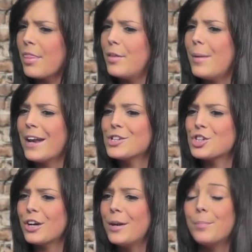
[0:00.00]
The
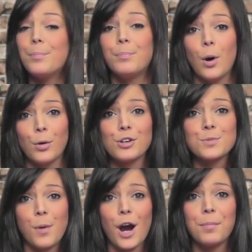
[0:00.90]
manager at
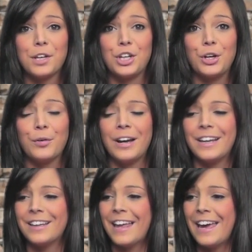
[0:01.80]
Boner's Barbecue in
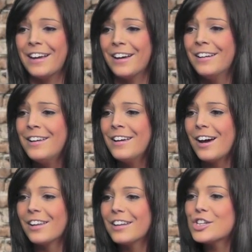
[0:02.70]
Atlanta
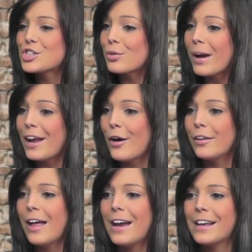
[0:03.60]
unleashed a rant
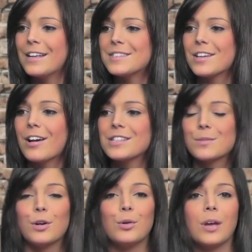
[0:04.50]
online against a
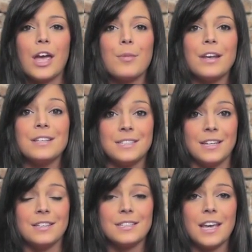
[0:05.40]
customer who came in and
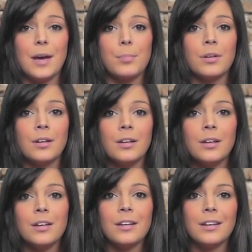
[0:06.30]
didn't tip.
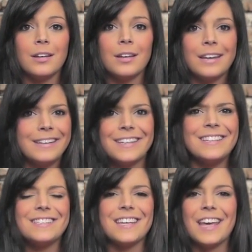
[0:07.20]
He
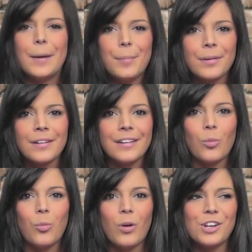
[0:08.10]
didn't tip?
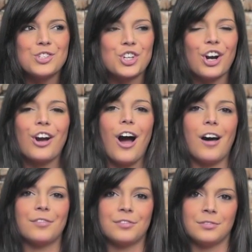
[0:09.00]
What a jerk
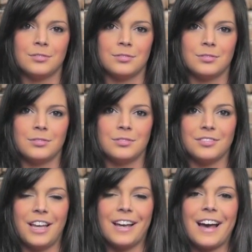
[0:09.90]
off.
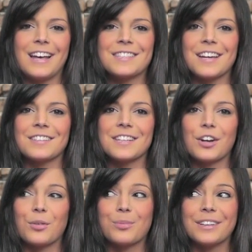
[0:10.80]
That guy sounds
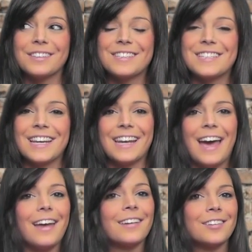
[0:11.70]
like a real
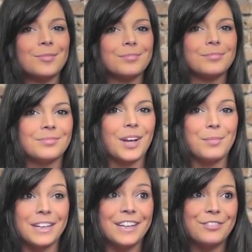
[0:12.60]
dickhead. I
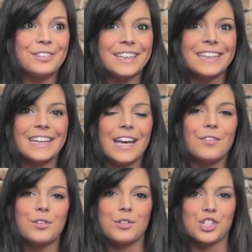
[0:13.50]
mean, he really
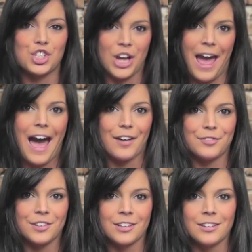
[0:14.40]
gave you the
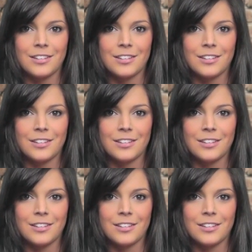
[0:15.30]
shaft.